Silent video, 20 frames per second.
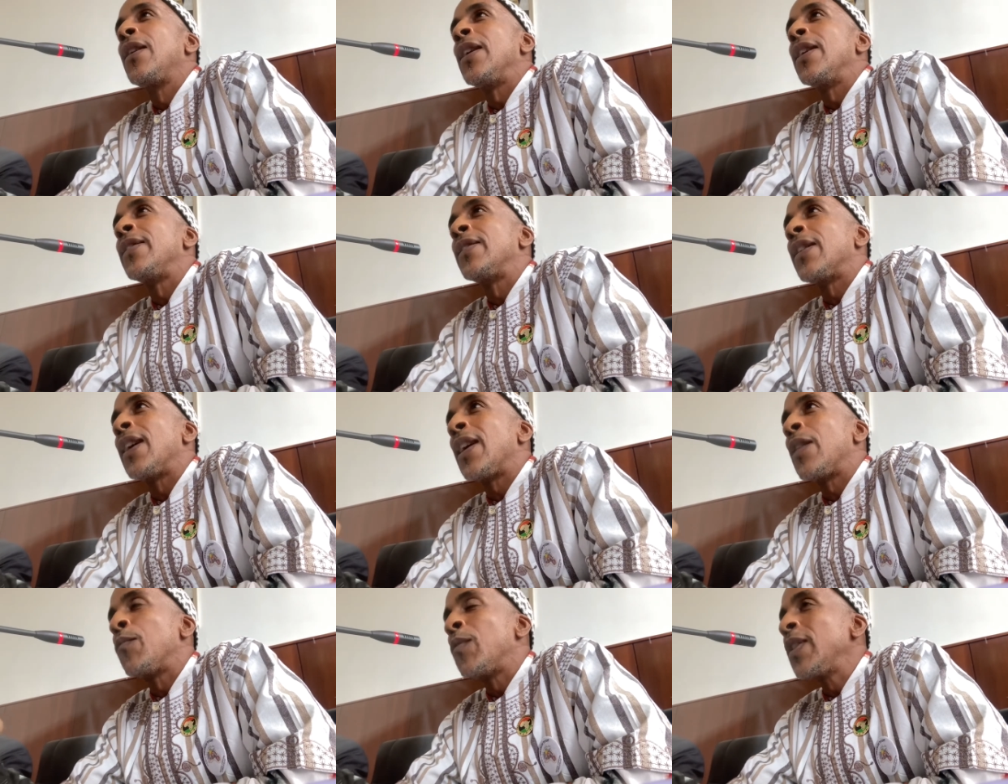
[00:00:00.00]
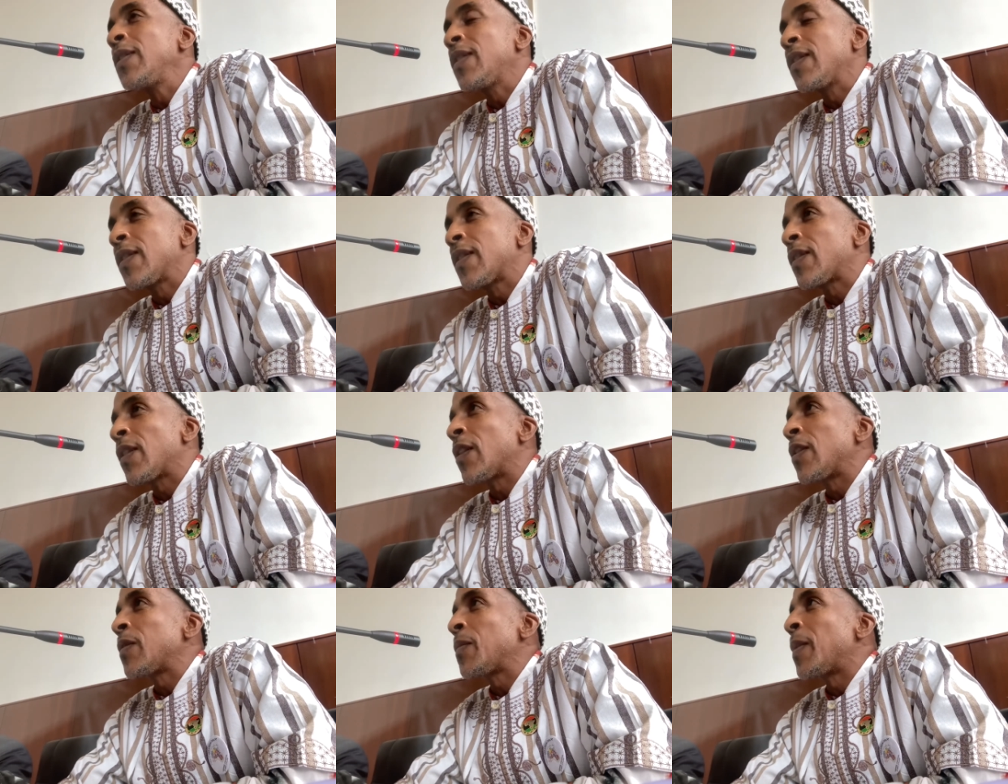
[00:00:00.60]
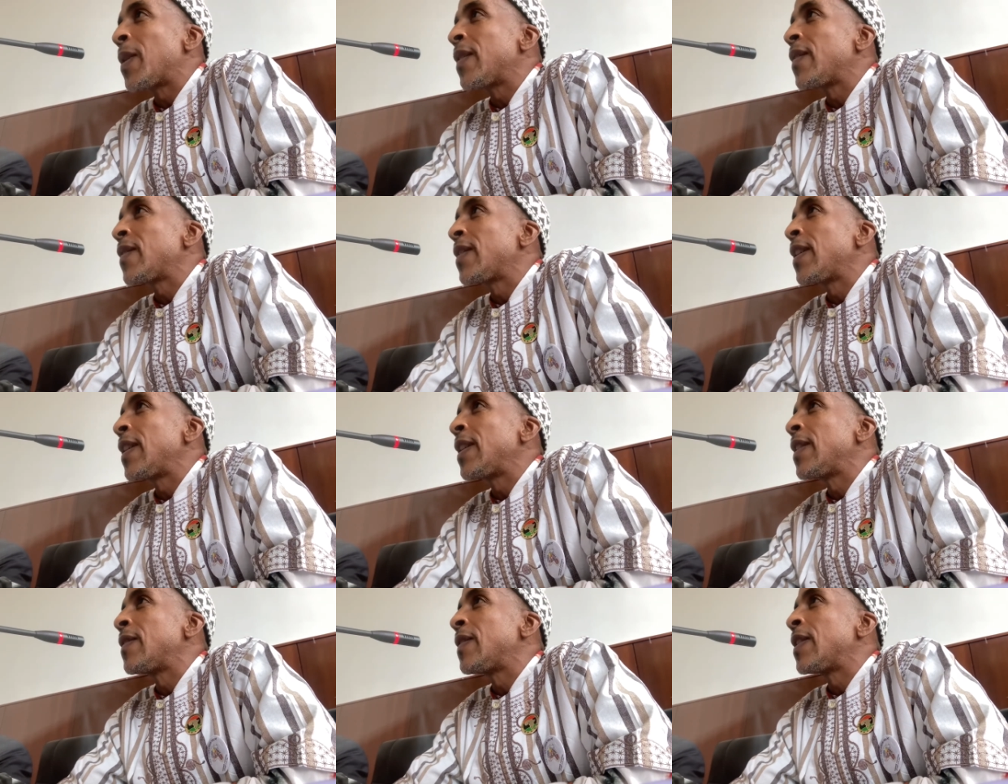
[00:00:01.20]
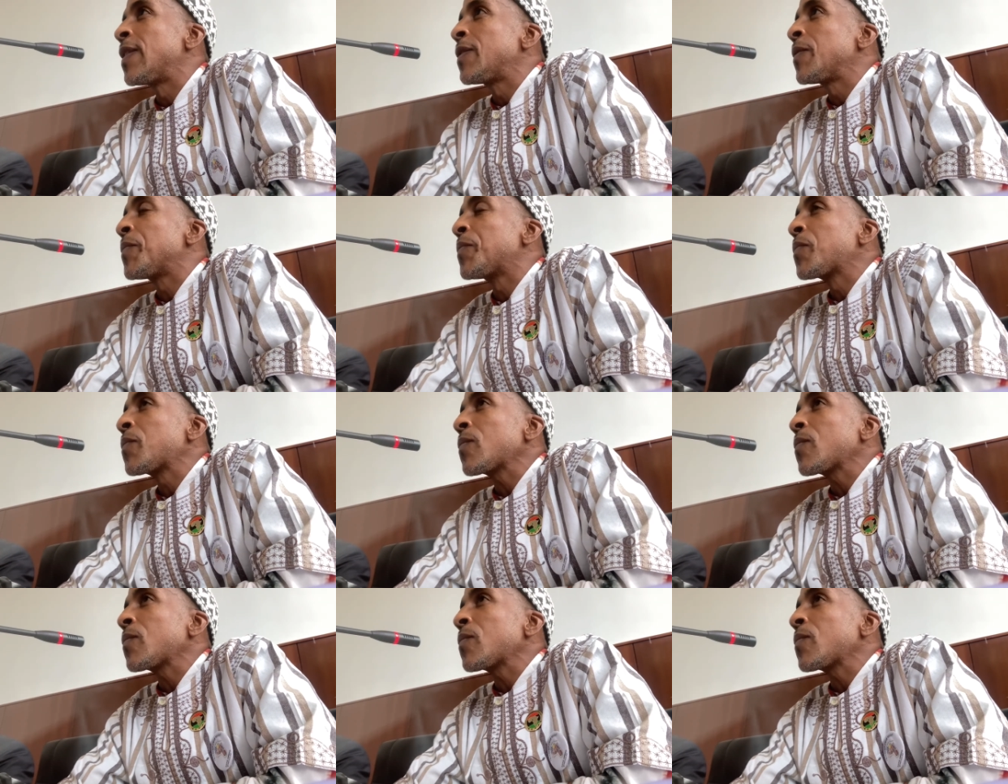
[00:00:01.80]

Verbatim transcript: And I want to start by saying that